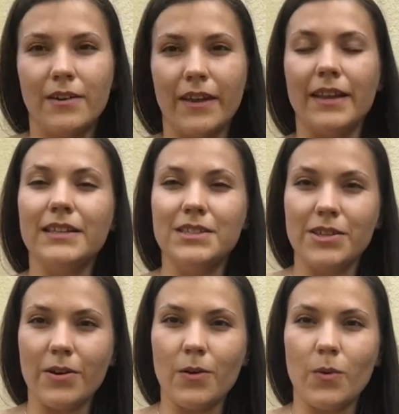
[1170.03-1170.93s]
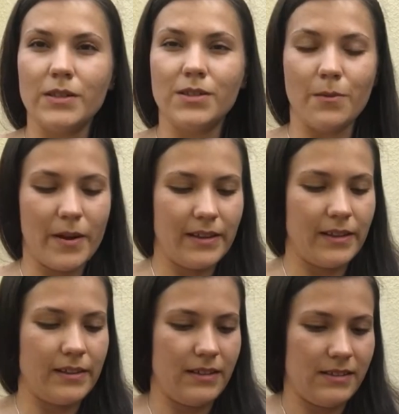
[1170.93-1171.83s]
Okay, let's talk what's on my
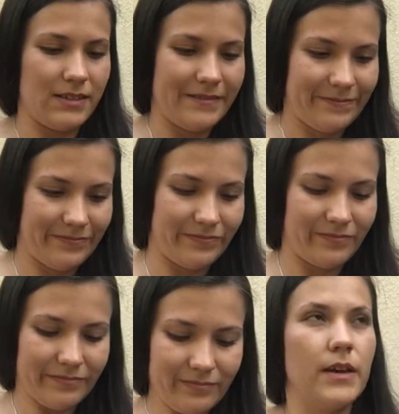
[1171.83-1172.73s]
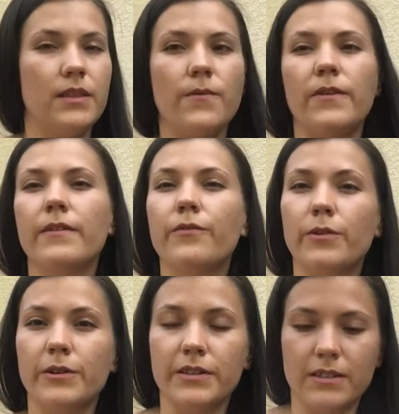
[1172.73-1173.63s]
needles. And the very
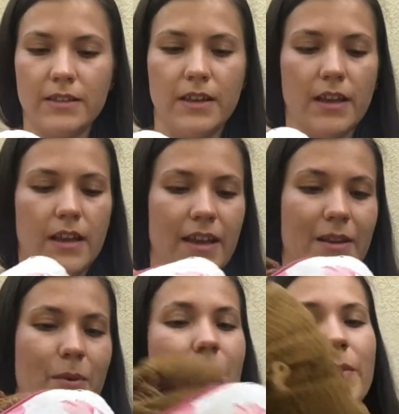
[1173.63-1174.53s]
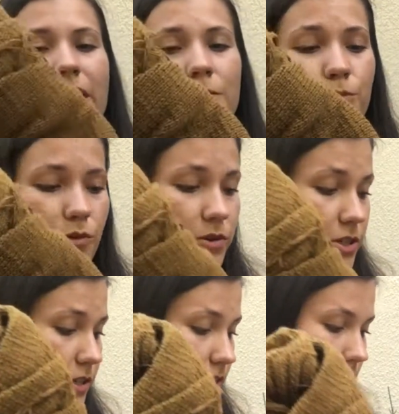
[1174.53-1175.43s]
first and my main
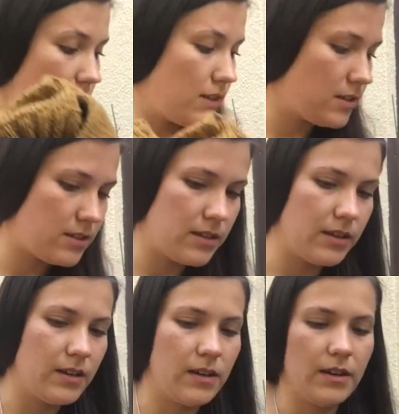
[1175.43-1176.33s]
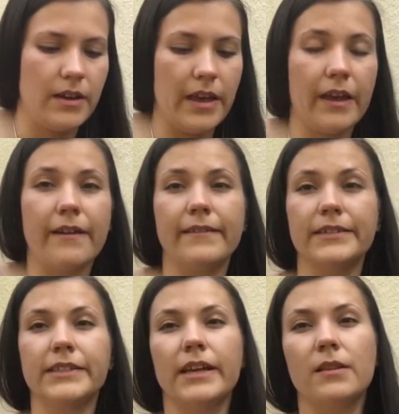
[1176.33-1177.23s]
project is a
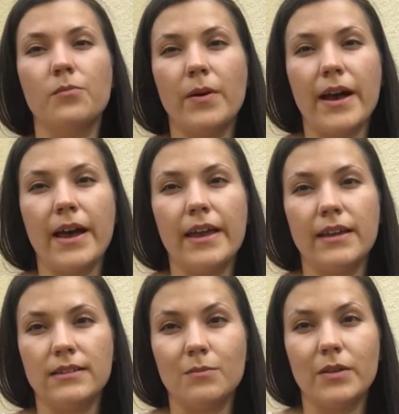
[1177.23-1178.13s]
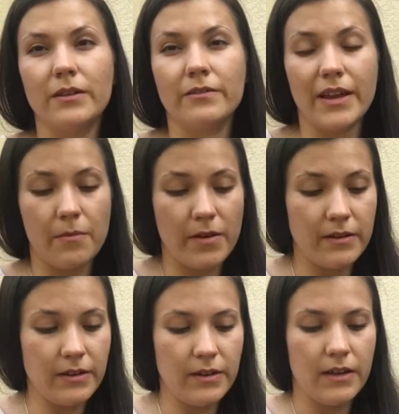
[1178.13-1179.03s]
cardigan by Isabel
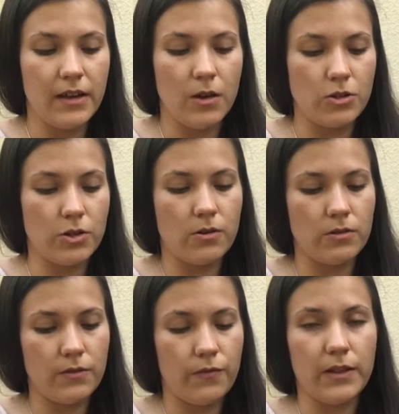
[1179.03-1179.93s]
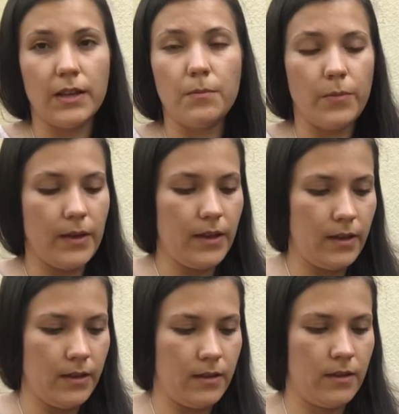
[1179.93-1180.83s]
Kramer, which is called
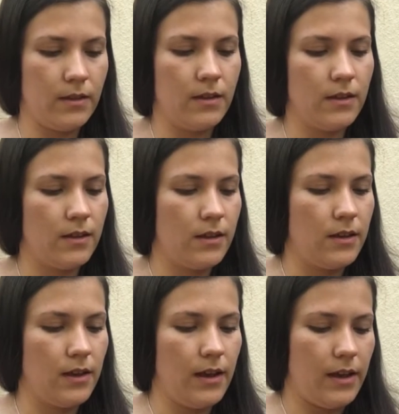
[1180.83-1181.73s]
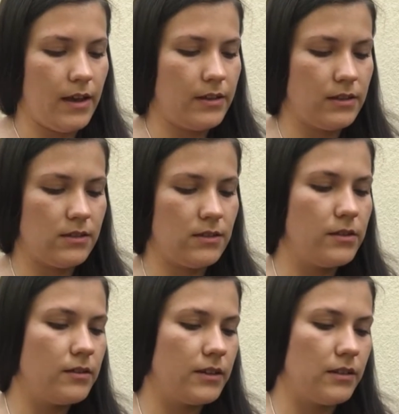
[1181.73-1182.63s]
Philippe,
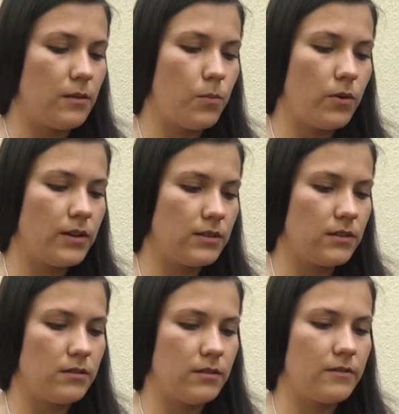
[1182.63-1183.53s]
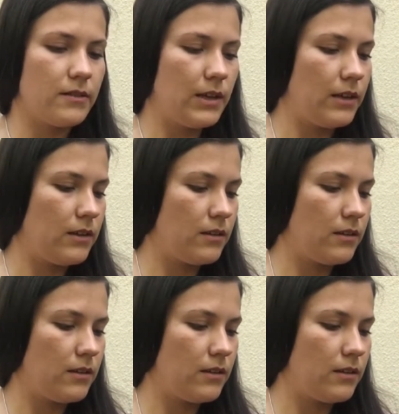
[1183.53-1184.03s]
and the bodice is nearly